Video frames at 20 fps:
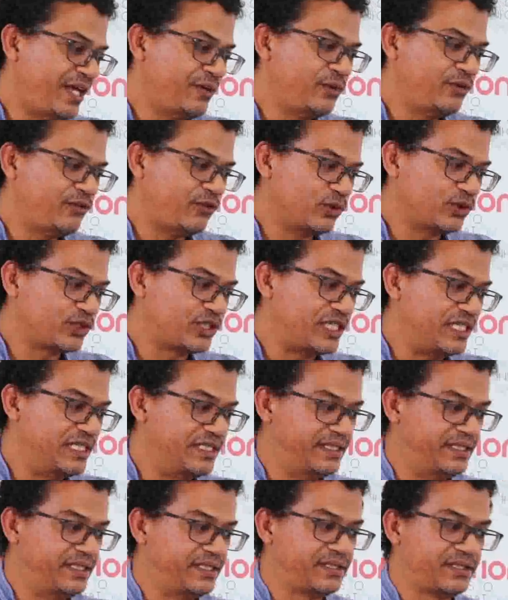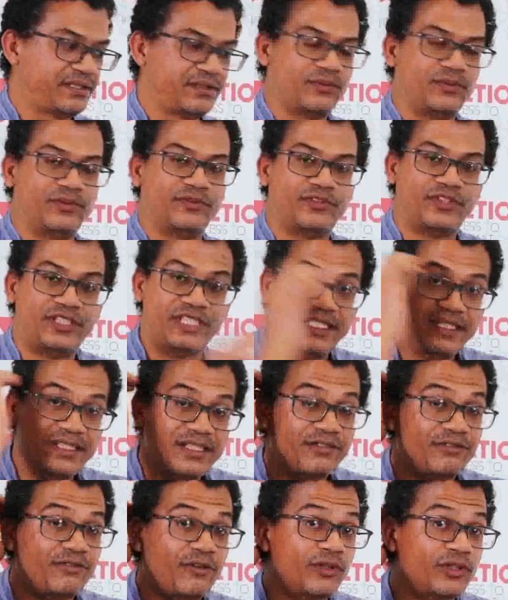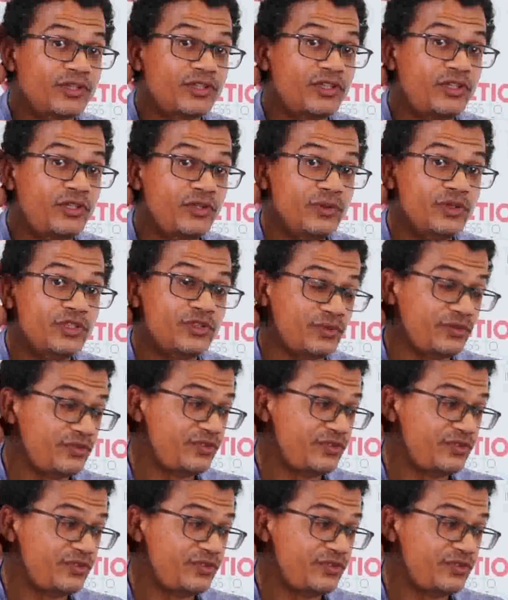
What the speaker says: And we've all seen these. We've seen the false cures,